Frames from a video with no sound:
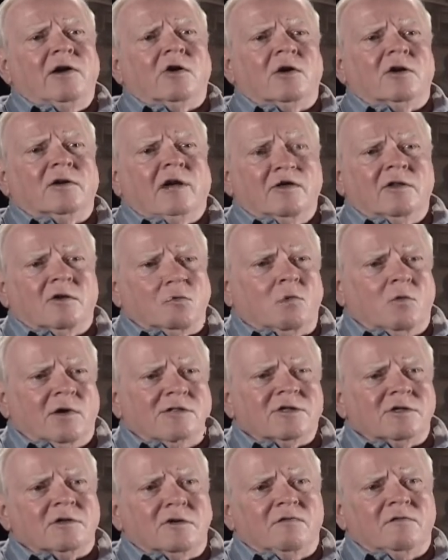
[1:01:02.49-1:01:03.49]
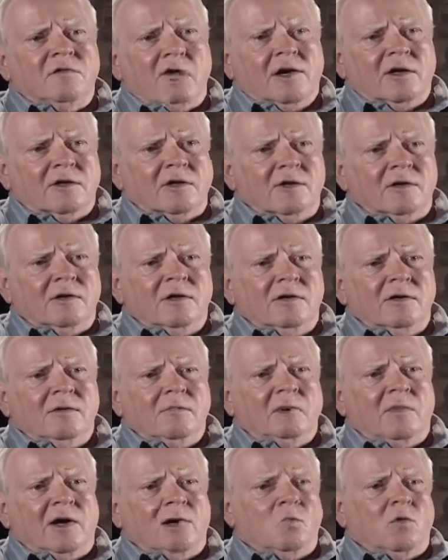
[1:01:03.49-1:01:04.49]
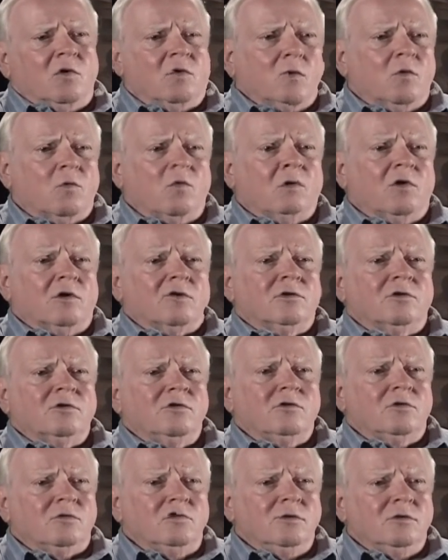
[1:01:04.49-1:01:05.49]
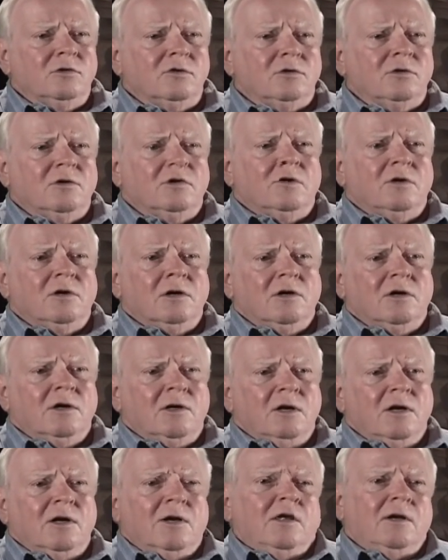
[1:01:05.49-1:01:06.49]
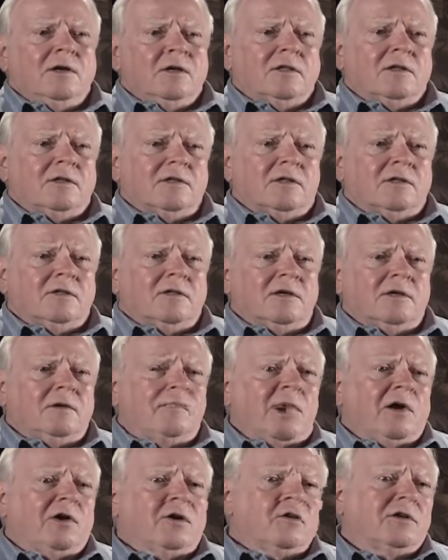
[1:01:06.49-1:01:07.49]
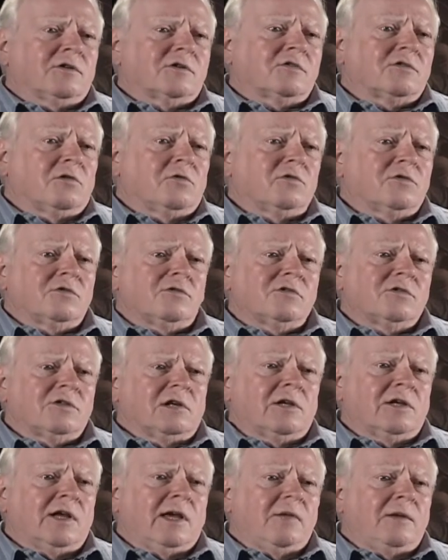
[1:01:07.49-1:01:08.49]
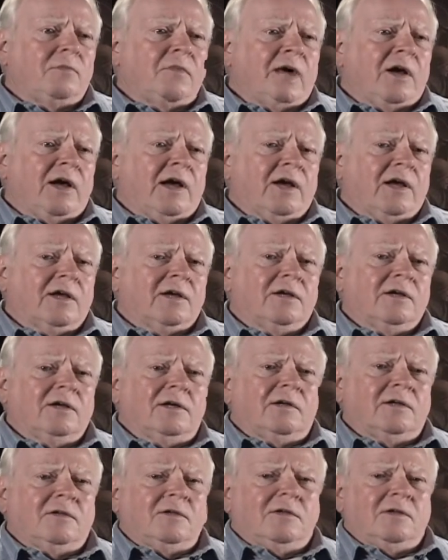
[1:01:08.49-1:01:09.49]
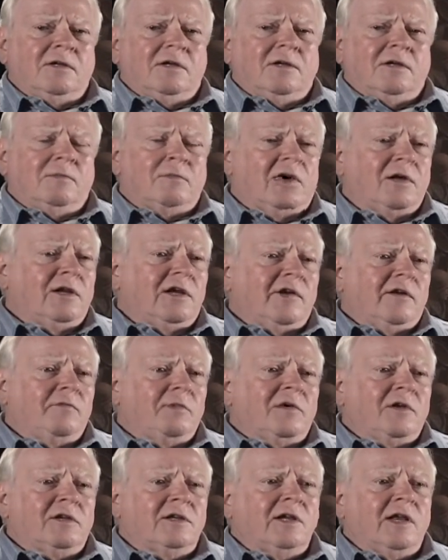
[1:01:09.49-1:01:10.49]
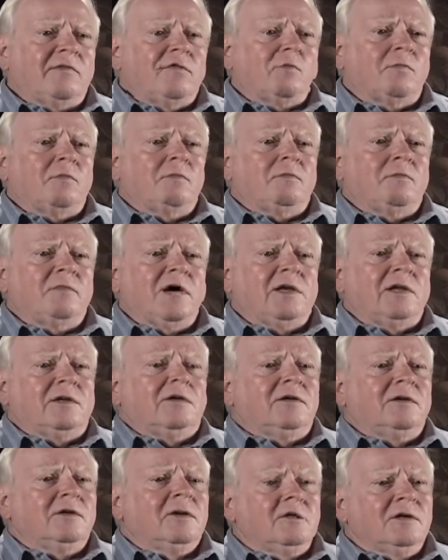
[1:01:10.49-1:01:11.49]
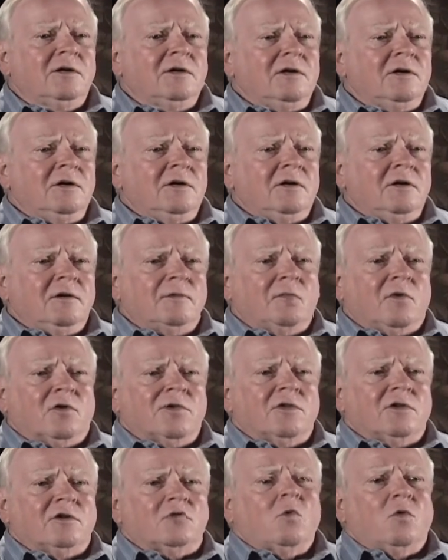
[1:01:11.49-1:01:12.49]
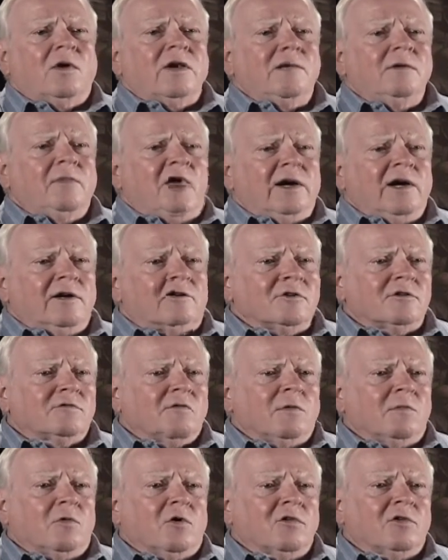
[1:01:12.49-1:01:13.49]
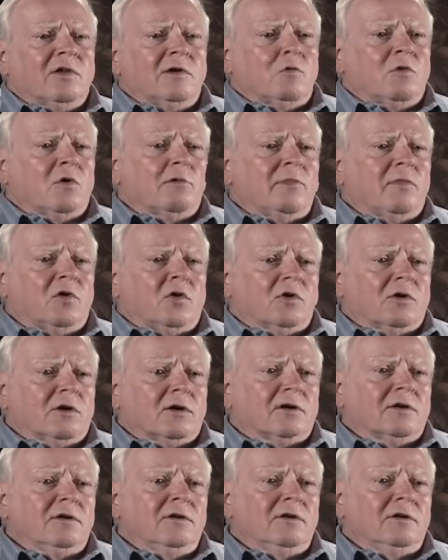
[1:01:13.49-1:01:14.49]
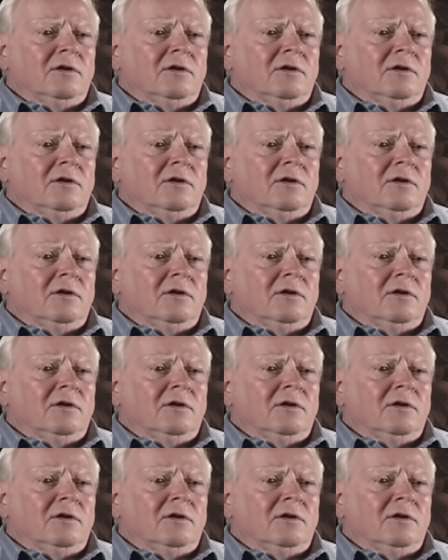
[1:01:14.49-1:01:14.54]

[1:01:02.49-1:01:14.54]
or another wasn't affected by World War Two. The American soldiers that came back, many of them had never been more than twenty miles from where they were born,